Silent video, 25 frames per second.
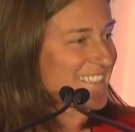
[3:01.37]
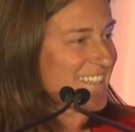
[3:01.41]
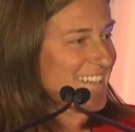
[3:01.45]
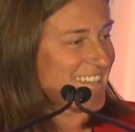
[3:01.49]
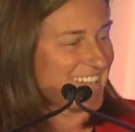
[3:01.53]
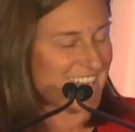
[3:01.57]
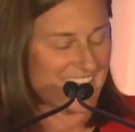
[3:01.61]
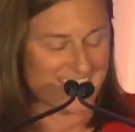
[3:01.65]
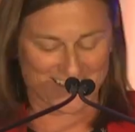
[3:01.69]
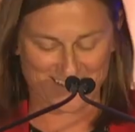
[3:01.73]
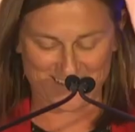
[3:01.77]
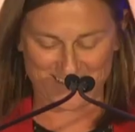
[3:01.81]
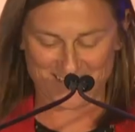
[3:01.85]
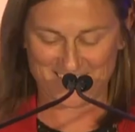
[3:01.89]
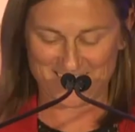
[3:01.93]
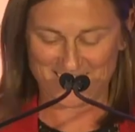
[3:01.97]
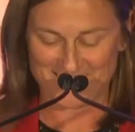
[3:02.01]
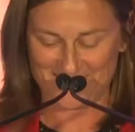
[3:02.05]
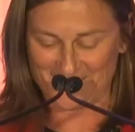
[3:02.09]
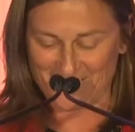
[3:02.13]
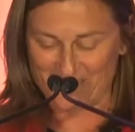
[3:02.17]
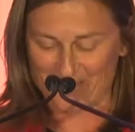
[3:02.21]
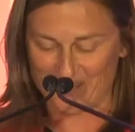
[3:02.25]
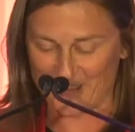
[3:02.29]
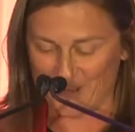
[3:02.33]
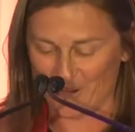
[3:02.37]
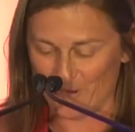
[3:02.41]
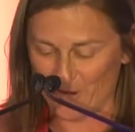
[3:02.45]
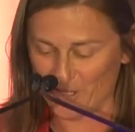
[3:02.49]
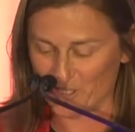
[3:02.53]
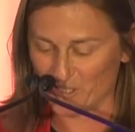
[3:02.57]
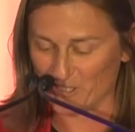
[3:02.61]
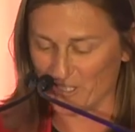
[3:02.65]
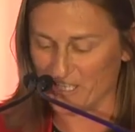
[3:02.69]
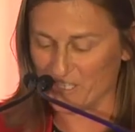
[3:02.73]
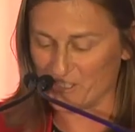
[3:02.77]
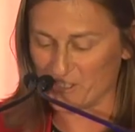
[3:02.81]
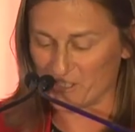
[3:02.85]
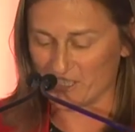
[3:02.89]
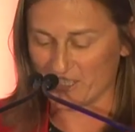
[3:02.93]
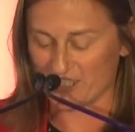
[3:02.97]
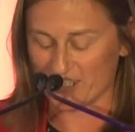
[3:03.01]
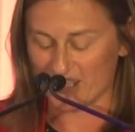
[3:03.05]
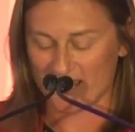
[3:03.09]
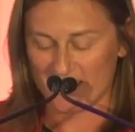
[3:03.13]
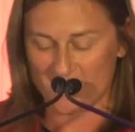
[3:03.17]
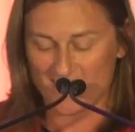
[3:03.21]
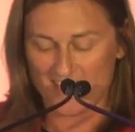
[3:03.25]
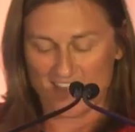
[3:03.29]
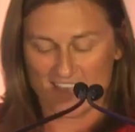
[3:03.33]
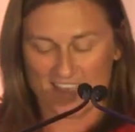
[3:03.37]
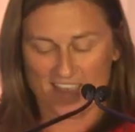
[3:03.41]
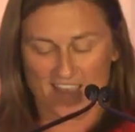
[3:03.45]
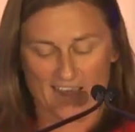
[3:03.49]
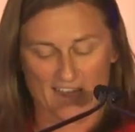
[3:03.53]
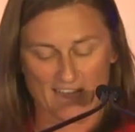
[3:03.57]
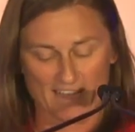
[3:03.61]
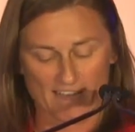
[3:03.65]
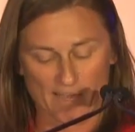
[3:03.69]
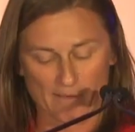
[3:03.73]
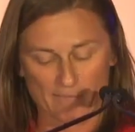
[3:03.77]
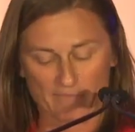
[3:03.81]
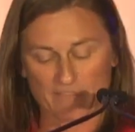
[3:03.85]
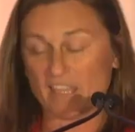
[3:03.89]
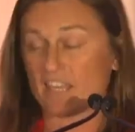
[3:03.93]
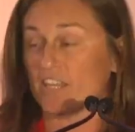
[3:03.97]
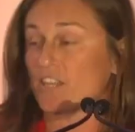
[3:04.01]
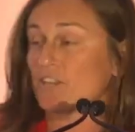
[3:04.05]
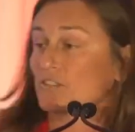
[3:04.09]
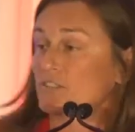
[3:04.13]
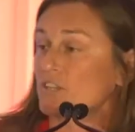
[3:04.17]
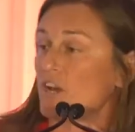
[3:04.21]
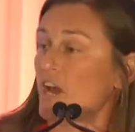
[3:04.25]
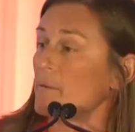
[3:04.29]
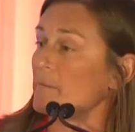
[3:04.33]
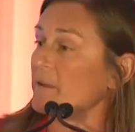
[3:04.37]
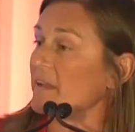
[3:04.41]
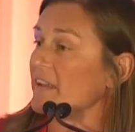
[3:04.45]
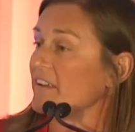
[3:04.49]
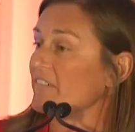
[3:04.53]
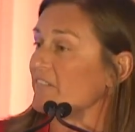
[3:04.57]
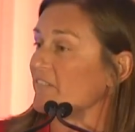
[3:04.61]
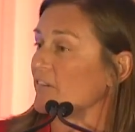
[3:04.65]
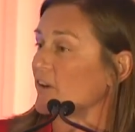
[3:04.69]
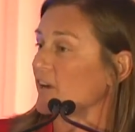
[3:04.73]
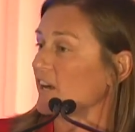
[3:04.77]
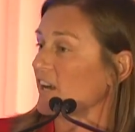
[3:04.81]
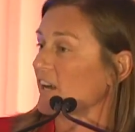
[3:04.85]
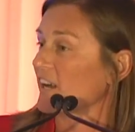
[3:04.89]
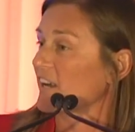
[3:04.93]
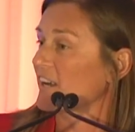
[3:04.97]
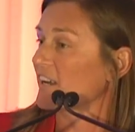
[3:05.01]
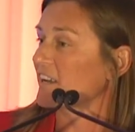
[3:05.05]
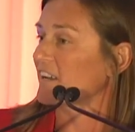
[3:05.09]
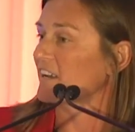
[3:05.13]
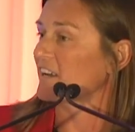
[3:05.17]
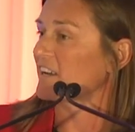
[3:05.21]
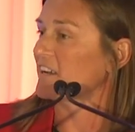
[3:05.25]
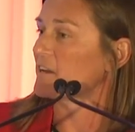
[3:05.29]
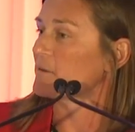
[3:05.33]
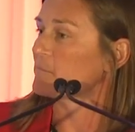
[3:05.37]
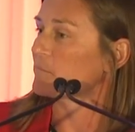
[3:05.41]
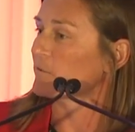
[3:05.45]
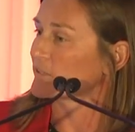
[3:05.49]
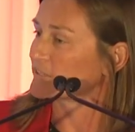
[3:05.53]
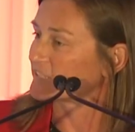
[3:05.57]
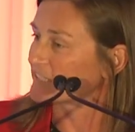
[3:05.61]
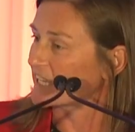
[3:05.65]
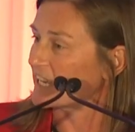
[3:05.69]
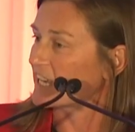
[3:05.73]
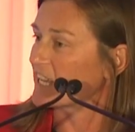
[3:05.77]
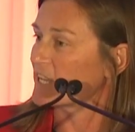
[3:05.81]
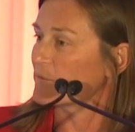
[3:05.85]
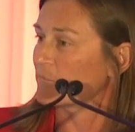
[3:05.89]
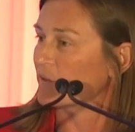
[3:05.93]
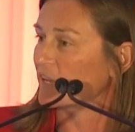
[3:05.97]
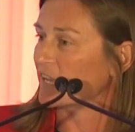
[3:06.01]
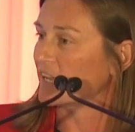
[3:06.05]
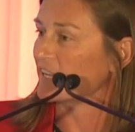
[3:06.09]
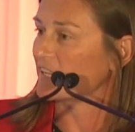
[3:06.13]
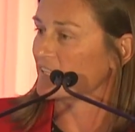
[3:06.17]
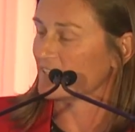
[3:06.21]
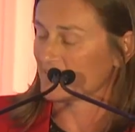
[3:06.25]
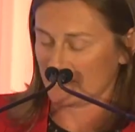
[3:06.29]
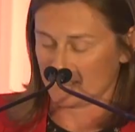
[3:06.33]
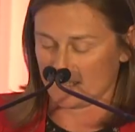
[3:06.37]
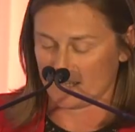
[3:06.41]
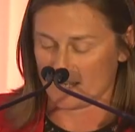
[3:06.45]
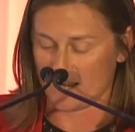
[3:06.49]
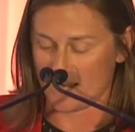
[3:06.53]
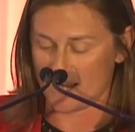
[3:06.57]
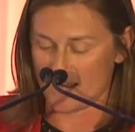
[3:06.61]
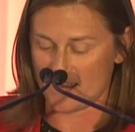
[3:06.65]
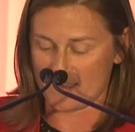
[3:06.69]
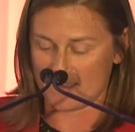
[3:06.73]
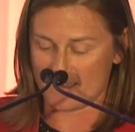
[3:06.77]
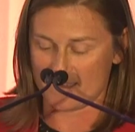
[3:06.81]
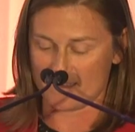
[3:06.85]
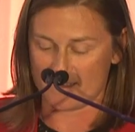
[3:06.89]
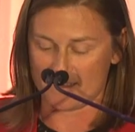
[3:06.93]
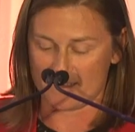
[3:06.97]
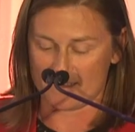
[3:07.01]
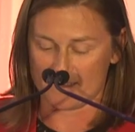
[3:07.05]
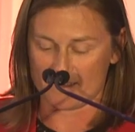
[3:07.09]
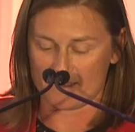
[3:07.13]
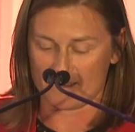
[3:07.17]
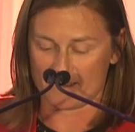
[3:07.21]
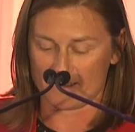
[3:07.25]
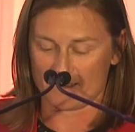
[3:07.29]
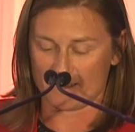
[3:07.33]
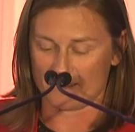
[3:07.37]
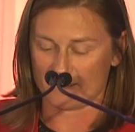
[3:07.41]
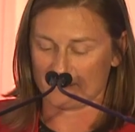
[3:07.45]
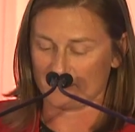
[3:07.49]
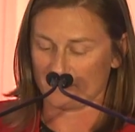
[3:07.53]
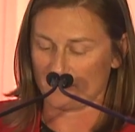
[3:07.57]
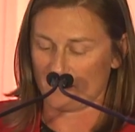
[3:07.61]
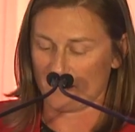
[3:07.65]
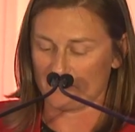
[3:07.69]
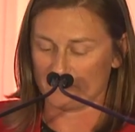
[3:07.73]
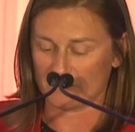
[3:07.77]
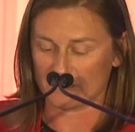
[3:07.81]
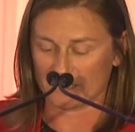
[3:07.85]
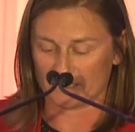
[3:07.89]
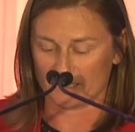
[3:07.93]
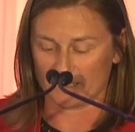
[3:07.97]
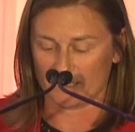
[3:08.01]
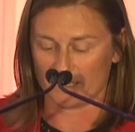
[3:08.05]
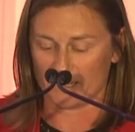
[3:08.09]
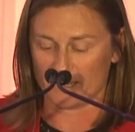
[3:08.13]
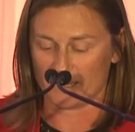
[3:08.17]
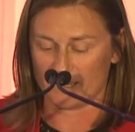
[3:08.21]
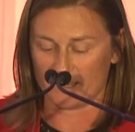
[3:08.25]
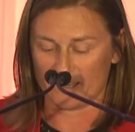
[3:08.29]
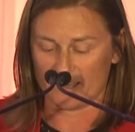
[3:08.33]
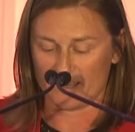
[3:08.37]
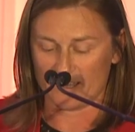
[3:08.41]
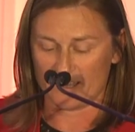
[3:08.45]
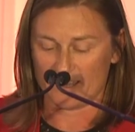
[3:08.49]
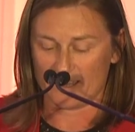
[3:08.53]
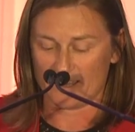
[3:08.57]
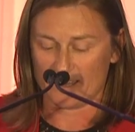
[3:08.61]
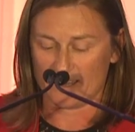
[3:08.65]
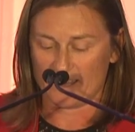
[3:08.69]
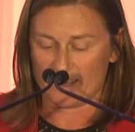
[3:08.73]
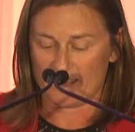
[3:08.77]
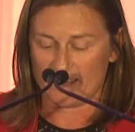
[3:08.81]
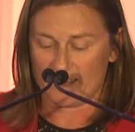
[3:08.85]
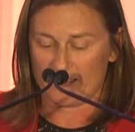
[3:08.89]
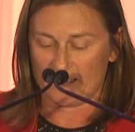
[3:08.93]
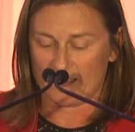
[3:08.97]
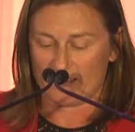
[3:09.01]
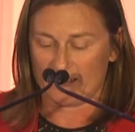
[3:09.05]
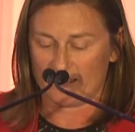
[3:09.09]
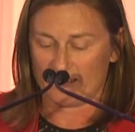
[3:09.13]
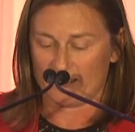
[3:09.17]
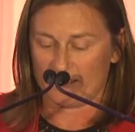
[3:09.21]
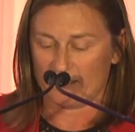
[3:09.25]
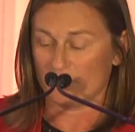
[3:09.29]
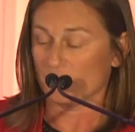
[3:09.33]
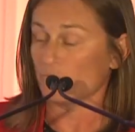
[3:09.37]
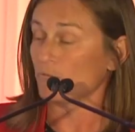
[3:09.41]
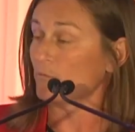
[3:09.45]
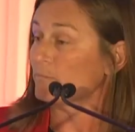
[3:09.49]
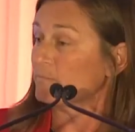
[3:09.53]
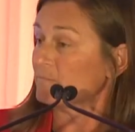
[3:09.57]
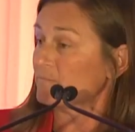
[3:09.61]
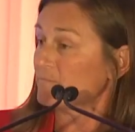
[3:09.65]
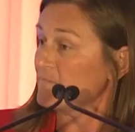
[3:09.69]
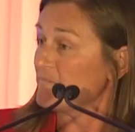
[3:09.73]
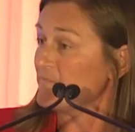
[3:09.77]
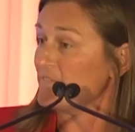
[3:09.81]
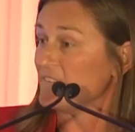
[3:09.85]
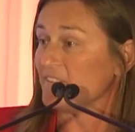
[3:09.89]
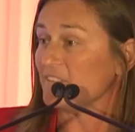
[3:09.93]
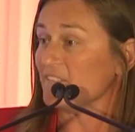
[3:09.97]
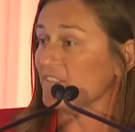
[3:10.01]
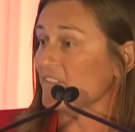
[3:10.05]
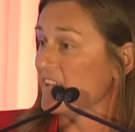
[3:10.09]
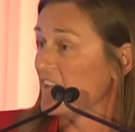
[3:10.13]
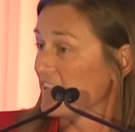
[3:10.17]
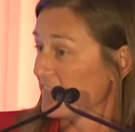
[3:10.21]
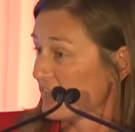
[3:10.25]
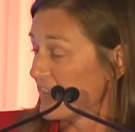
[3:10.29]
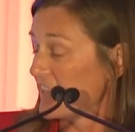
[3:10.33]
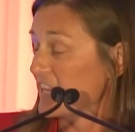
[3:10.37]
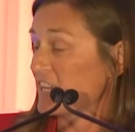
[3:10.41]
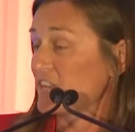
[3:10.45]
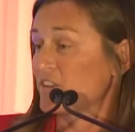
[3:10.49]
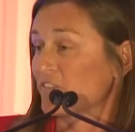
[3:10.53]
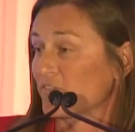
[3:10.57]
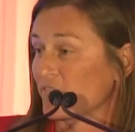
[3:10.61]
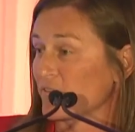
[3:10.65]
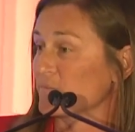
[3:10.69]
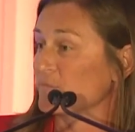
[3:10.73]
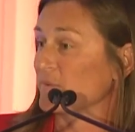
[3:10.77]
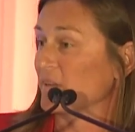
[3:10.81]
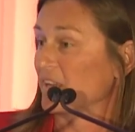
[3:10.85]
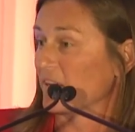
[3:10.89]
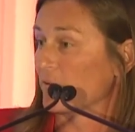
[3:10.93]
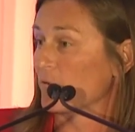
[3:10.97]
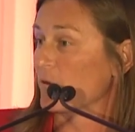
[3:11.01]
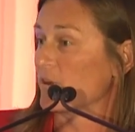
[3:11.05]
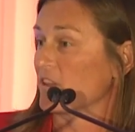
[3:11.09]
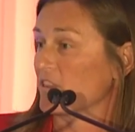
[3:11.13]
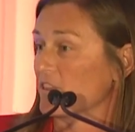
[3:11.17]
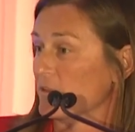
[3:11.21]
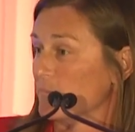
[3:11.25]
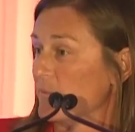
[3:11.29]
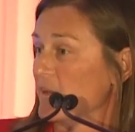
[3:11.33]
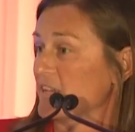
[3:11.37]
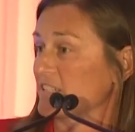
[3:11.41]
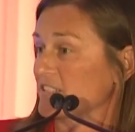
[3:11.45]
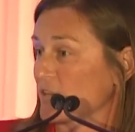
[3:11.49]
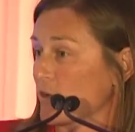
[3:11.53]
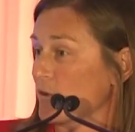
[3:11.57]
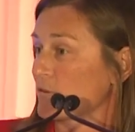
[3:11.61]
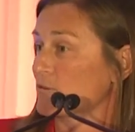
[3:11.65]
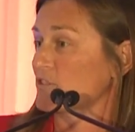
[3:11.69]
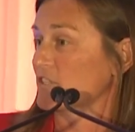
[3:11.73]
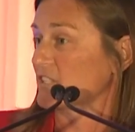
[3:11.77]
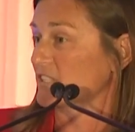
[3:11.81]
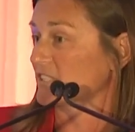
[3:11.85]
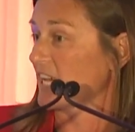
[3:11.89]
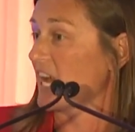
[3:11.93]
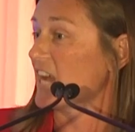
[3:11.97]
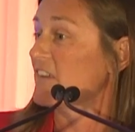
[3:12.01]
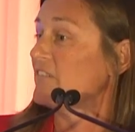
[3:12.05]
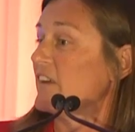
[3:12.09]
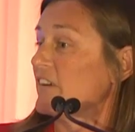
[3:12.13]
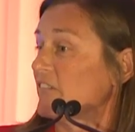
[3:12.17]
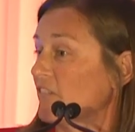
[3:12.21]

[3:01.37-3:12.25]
see you again. Congratulations. Thank you, Tommy, for presenting me tonight, obviously. And thank you for being one of the best coaches I've